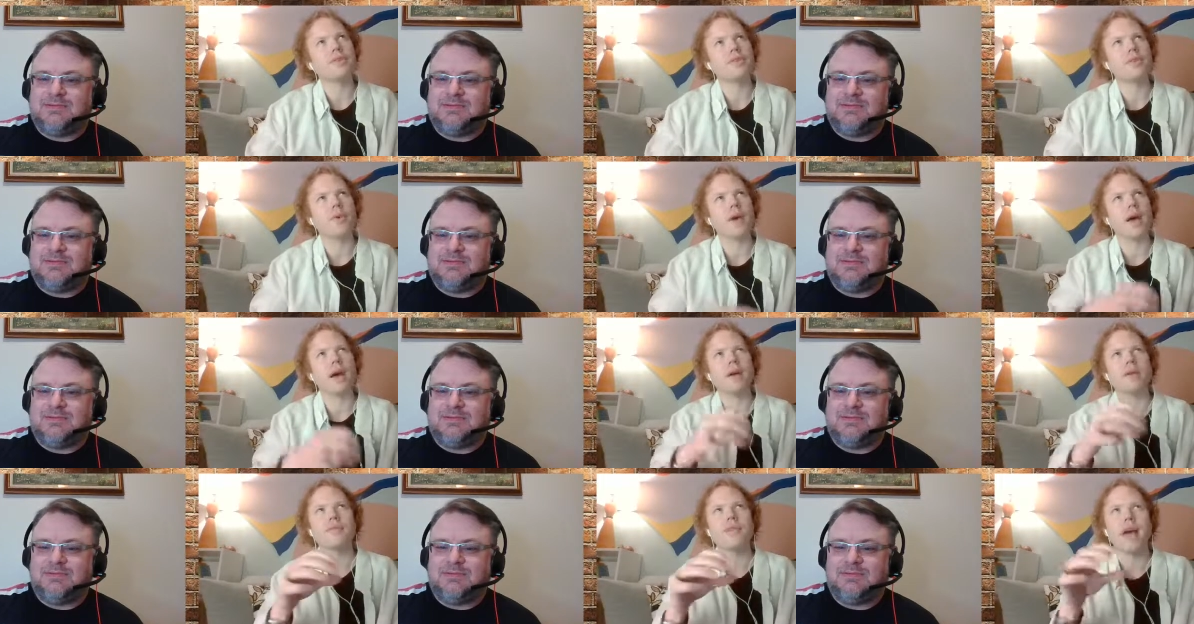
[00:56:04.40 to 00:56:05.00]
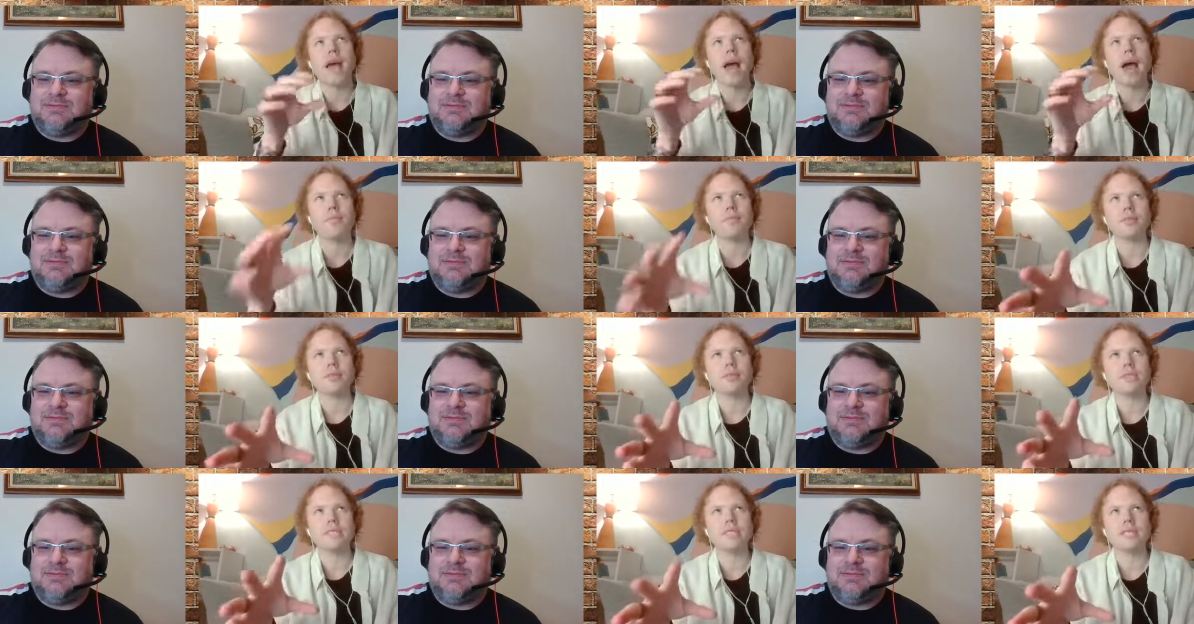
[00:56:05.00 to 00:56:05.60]
Speaker 1: if you have
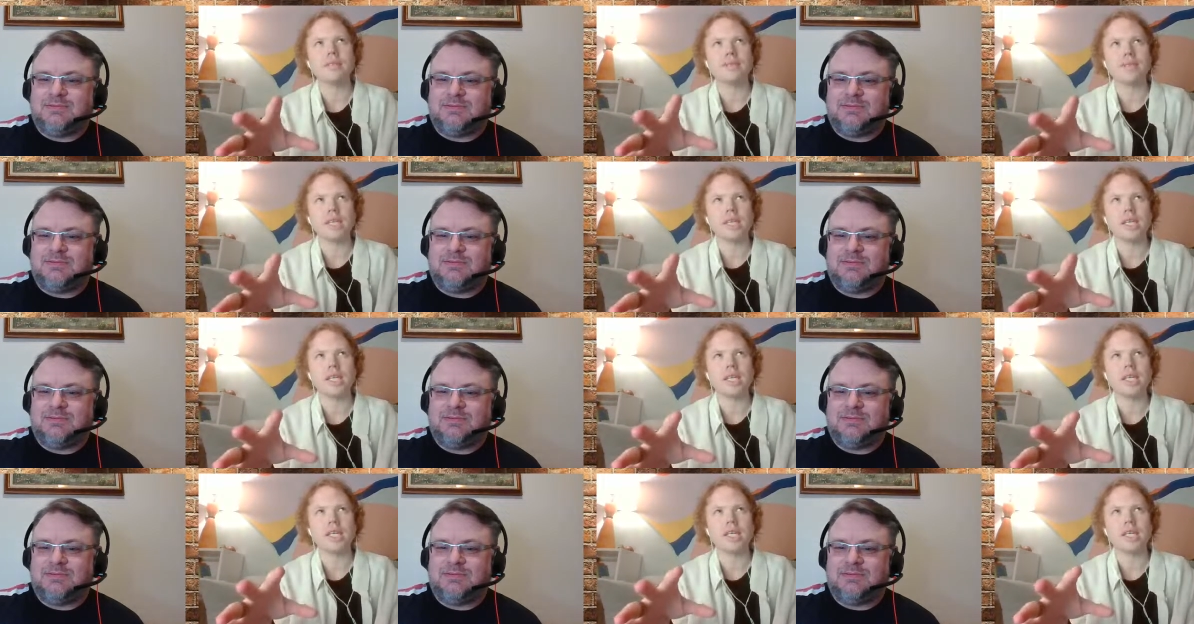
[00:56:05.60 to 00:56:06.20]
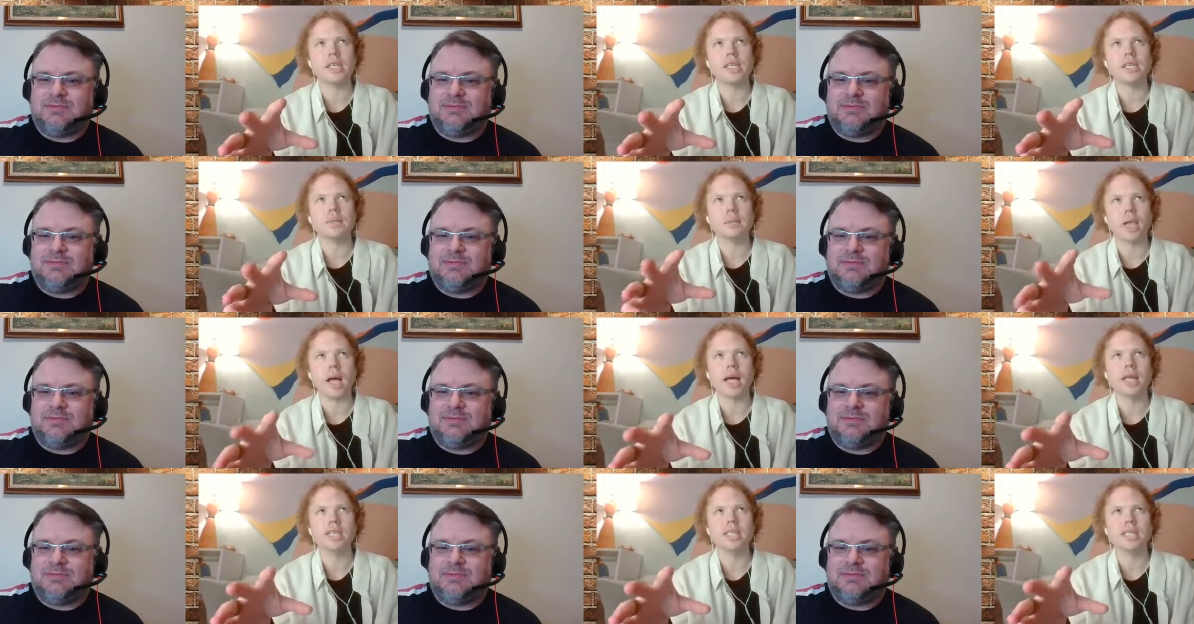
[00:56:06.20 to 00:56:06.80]
Apple TV
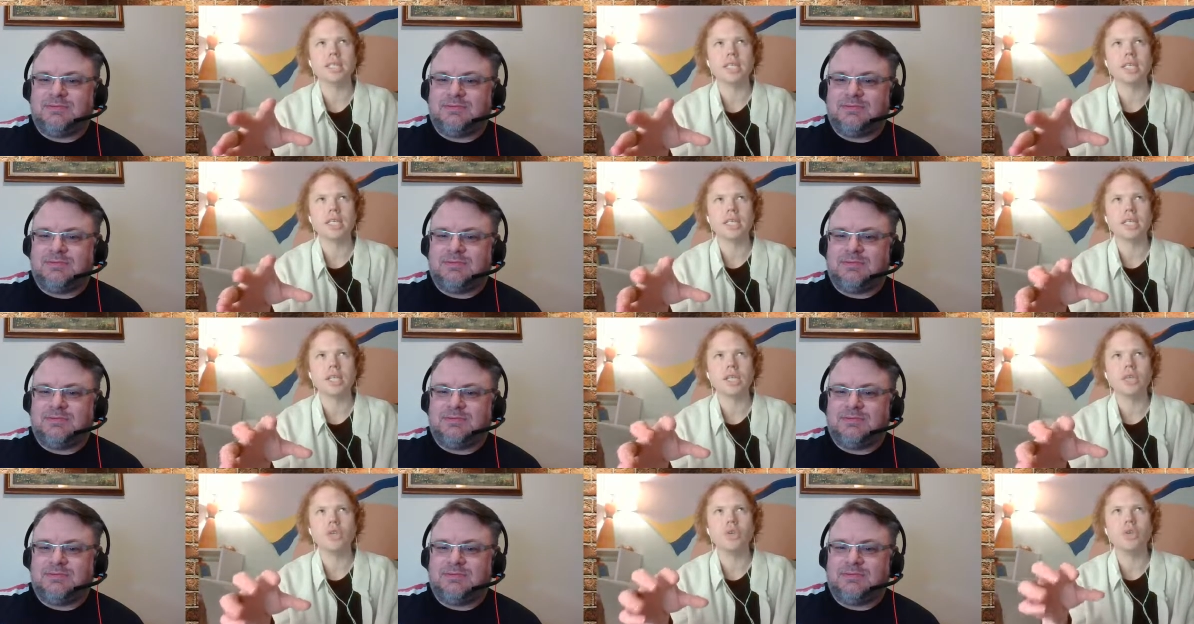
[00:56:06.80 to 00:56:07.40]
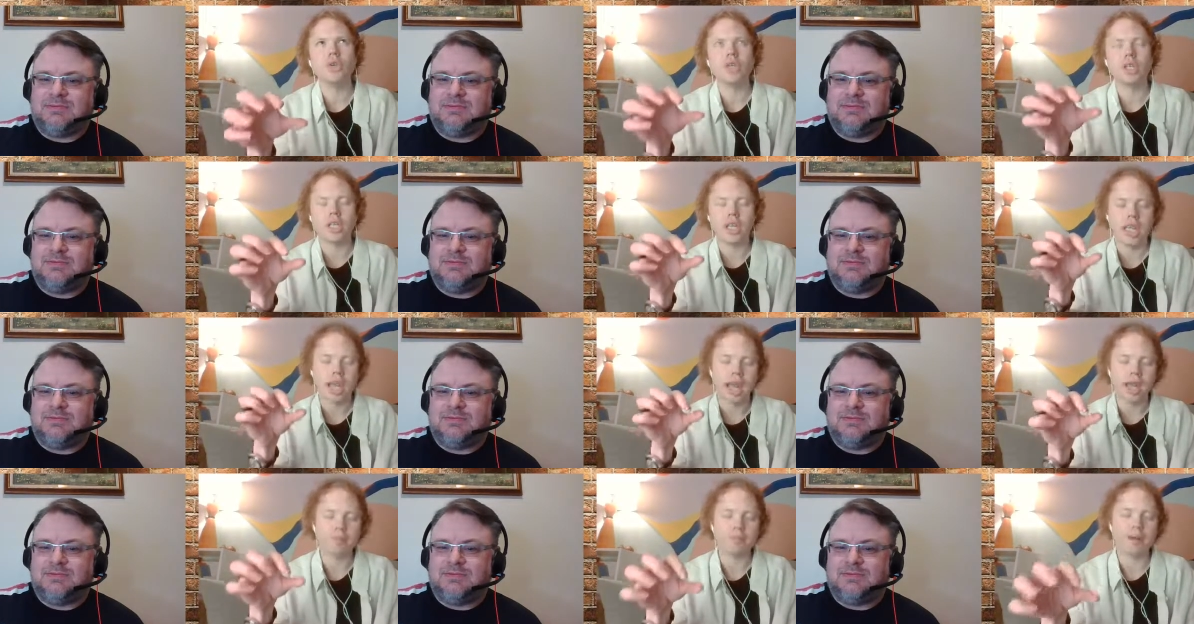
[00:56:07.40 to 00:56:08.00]
Plus, you
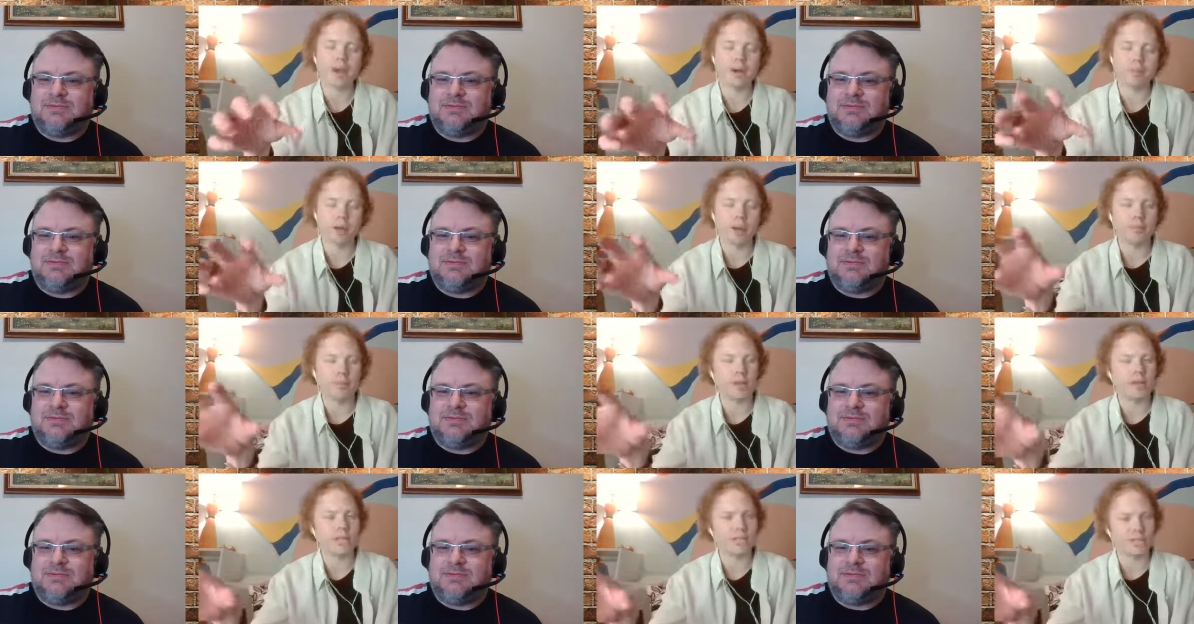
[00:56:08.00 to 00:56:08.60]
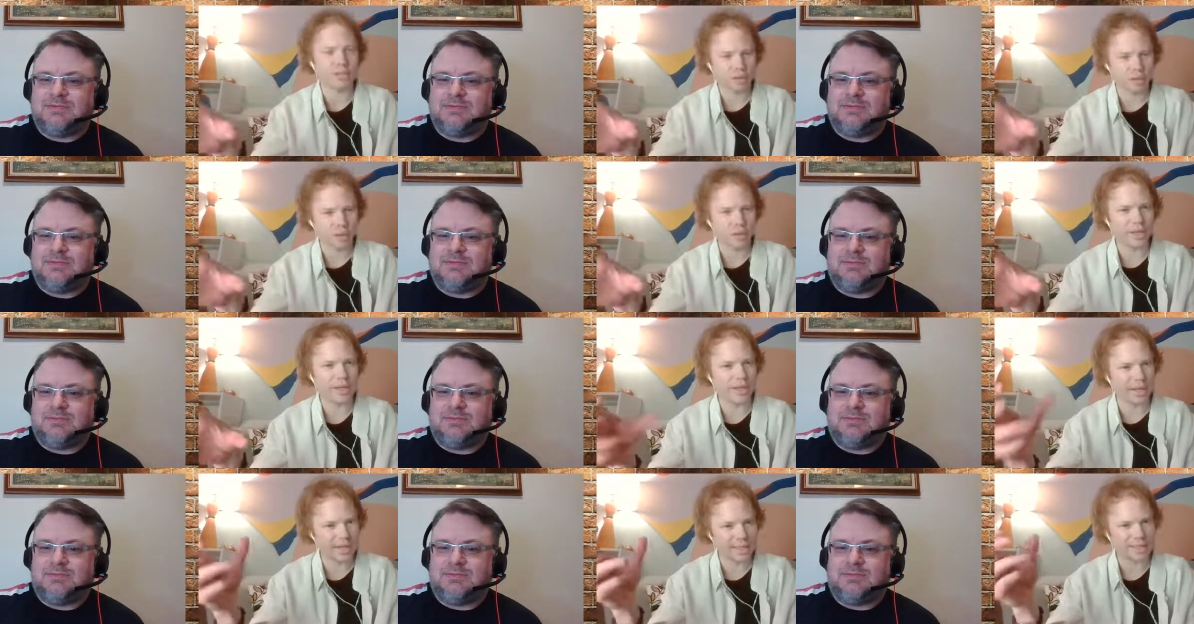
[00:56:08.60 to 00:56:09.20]
can get Paramount Plus
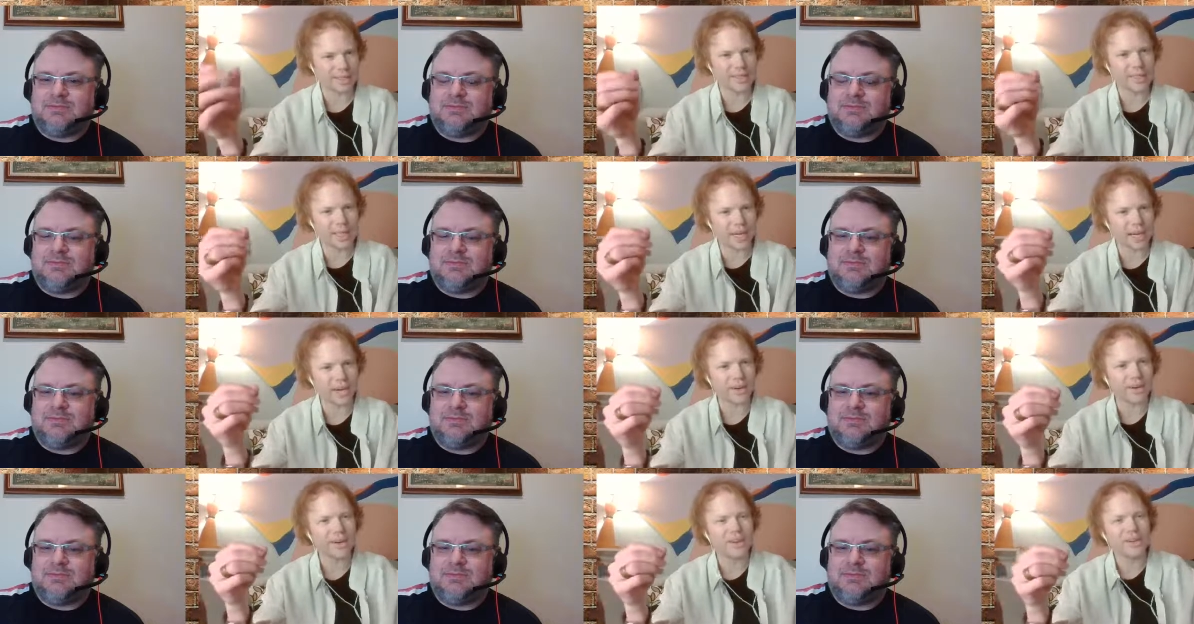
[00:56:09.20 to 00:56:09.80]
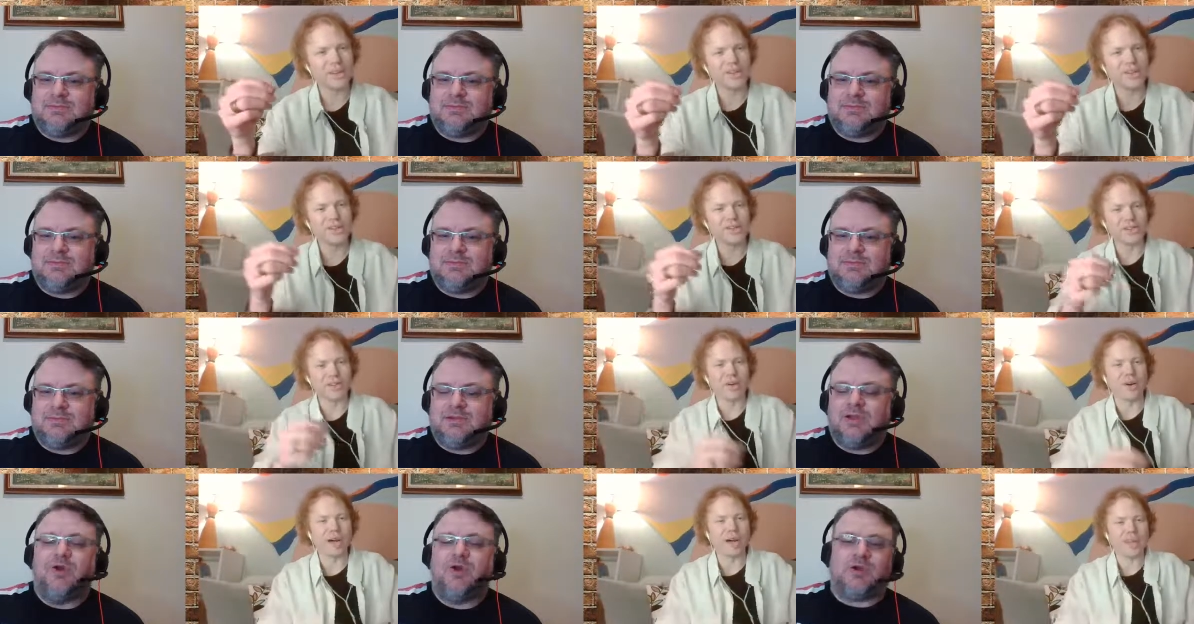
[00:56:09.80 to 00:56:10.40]
through it, and it's there.
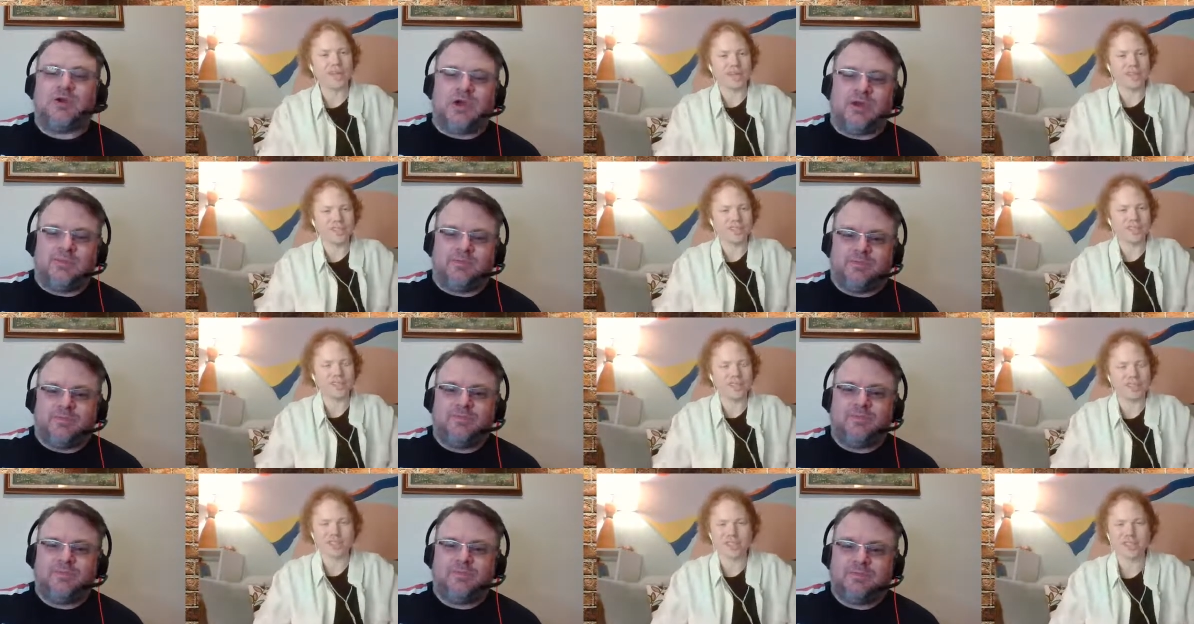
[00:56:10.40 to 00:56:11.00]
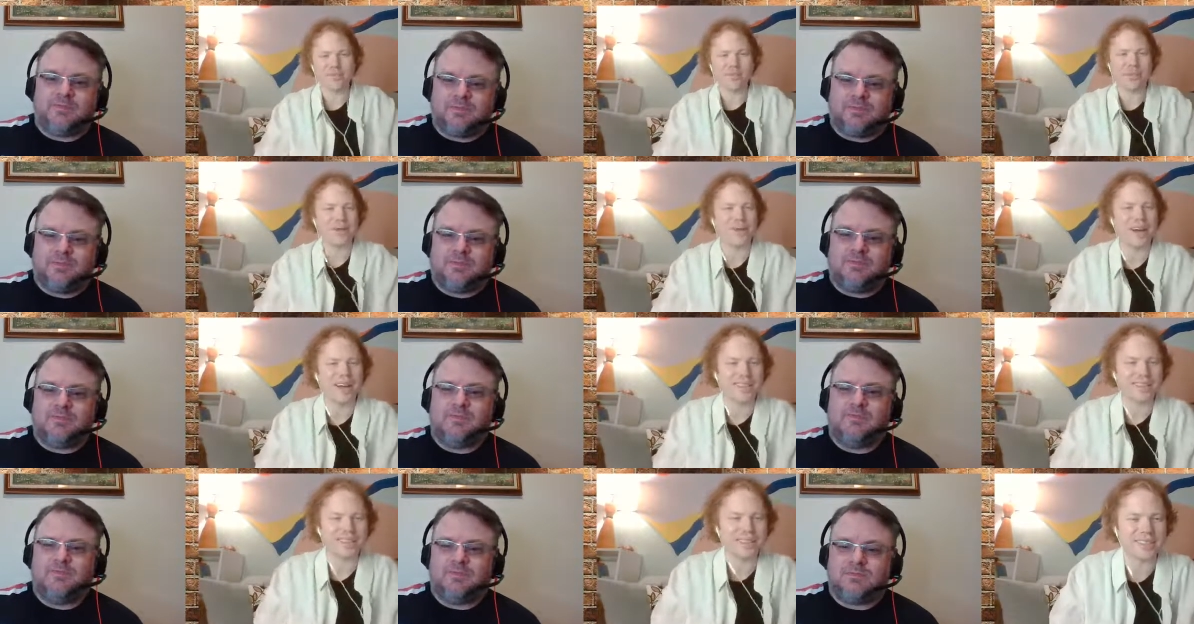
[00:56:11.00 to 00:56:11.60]
So okay. I it took it took me a while